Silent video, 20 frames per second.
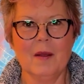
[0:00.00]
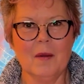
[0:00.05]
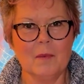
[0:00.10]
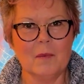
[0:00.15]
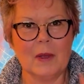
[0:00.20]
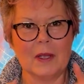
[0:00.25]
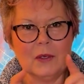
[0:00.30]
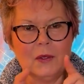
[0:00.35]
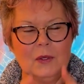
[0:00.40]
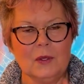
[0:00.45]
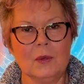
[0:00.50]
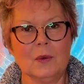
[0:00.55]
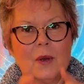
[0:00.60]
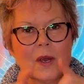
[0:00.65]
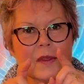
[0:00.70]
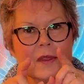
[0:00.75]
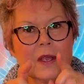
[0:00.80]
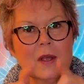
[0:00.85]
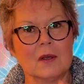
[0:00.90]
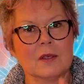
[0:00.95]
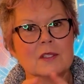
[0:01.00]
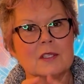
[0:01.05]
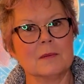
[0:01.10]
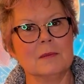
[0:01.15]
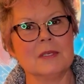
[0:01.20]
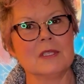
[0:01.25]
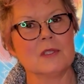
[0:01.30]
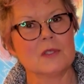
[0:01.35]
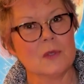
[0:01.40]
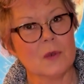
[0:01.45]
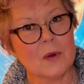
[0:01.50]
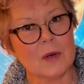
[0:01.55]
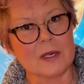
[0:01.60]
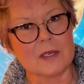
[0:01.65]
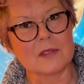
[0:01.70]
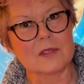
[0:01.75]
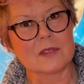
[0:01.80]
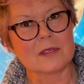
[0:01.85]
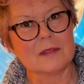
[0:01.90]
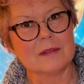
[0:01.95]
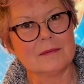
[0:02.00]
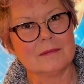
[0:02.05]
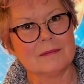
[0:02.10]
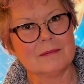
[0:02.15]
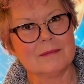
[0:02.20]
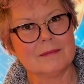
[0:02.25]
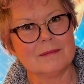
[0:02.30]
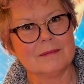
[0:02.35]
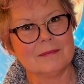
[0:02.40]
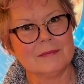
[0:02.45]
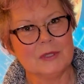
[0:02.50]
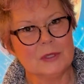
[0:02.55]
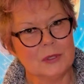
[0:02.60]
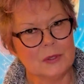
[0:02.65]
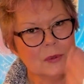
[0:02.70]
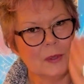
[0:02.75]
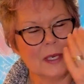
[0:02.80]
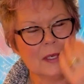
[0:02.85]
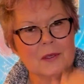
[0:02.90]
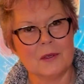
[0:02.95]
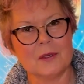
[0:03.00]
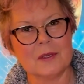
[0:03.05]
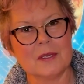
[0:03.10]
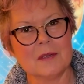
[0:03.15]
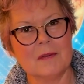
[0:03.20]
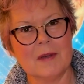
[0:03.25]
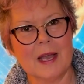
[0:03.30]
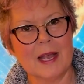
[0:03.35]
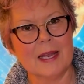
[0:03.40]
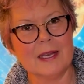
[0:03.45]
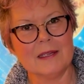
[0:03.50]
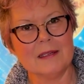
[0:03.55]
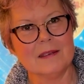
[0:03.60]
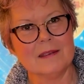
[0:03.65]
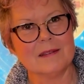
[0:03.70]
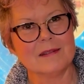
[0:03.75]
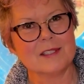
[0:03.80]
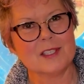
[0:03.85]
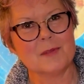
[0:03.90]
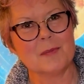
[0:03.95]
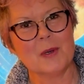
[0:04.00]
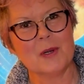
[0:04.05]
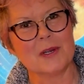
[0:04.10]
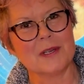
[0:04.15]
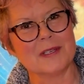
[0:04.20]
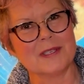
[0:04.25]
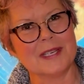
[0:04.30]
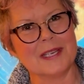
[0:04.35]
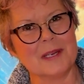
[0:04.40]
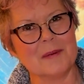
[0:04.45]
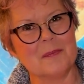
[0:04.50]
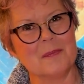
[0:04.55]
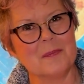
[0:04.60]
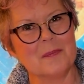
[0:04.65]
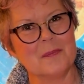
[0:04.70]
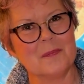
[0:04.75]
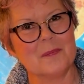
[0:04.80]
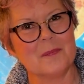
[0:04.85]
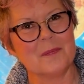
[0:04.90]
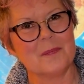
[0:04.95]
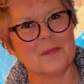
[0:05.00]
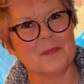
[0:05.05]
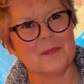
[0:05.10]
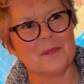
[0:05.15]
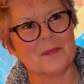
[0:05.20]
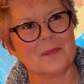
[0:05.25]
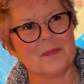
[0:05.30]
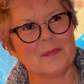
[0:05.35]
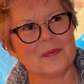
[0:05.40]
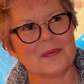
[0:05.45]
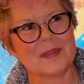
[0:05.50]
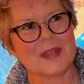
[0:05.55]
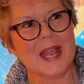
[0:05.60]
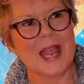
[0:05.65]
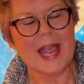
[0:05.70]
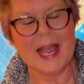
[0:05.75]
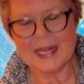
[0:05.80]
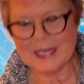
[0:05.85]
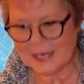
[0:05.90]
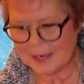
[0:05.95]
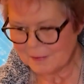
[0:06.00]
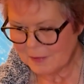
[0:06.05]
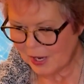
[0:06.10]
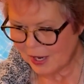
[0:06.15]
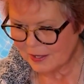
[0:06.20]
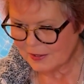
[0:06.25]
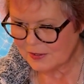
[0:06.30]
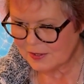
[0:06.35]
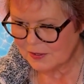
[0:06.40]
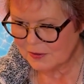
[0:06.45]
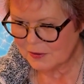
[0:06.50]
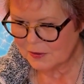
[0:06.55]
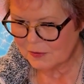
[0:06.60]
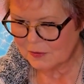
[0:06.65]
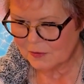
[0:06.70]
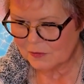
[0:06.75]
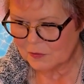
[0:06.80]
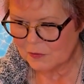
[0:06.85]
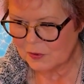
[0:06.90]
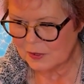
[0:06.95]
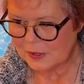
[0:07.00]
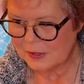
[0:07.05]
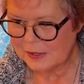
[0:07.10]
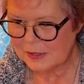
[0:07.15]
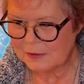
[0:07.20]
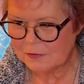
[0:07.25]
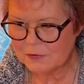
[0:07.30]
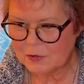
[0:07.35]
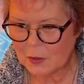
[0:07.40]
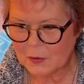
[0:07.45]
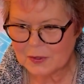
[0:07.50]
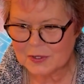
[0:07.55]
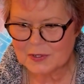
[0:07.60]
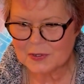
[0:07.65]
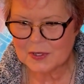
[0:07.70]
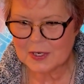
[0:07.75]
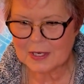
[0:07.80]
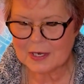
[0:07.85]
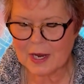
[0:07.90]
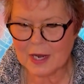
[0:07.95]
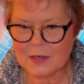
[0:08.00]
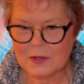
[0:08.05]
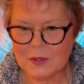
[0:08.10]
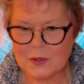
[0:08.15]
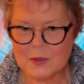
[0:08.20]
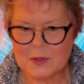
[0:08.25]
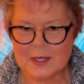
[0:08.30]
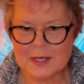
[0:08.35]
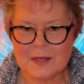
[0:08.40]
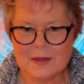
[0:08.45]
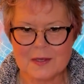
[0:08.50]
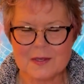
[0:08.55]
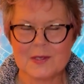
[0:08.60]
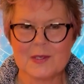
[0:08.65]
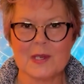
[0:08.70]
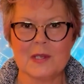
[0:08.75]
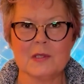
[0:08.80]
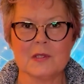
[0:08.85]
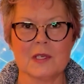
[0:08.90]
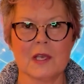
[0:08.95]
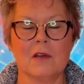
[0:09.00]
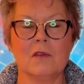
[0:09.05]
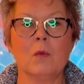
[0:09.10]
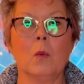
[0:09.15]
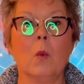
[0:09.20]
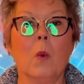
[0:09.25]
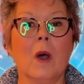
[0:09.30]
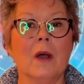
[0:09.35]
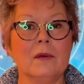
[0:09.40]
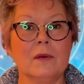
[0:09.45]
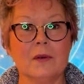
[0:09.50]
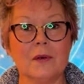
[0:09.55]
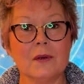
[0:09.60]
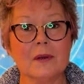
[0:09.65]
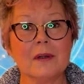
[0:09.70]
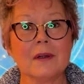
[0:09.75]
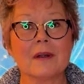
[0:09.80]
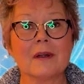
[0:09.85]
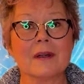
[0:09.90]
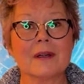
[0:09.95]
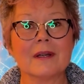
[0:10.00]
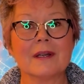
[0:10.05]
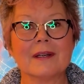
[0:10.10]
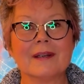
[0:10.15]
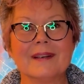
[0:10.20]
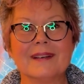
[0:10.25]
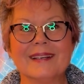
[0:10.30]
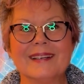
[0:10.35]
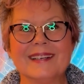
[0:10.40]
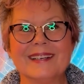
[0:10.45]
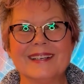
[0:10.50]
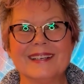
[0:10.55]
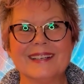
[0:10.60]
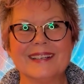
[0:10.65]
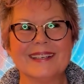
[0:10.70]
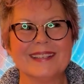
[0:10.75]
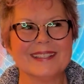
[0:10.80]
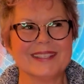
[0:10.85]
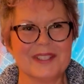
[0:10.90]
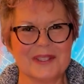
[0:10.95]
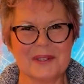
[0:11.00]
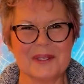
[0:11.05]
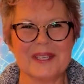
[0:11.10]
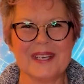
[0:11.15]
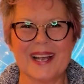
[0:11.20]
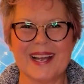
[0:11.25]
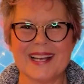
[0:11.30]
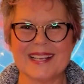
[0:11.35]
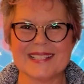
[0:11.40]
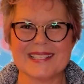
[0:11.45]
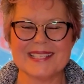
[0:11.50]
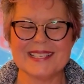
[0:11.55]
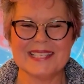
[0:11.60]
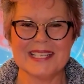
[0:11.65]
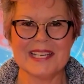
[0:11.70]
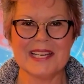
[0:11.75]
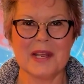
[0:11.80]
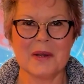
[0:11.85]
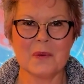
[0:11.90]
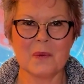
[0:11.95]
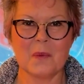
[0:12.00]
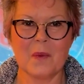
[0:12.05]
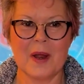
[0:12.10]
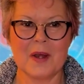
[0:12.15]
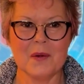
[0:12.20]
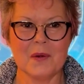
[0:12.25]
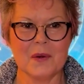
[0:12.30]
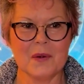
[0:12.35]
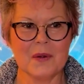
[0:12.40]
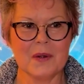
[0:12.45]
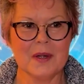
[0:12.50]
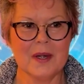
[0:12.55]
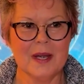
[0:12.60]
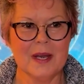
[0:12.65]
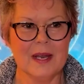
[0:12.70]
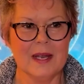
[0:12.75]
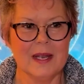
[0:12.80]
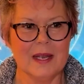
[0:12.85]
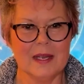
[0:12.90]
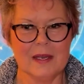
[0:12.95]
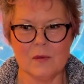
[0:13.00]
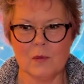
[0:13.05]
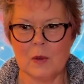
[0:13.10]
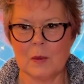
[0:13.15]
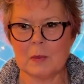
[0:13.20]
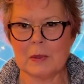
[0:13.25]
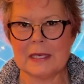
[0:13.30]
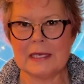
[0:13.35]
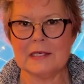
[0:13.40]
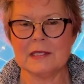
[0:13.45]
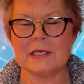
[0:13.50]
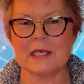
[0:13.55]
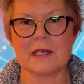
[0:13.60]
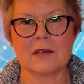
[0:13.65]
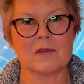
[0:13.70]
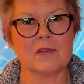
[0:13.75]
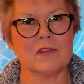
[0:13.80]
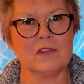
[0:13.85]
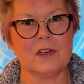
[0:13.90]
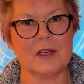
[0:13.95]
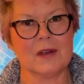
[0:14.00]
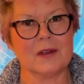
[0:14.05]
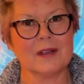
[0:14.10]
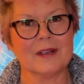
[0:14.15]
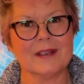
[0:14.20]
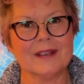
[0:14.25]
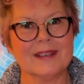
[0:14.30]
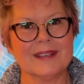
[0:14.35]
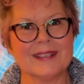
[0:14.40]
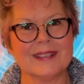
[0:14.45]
But you are the ultimate source, you and your divine spirit team. And I'm also really focusing on using the sense of wonder, curiosity and wonder, replacing fear.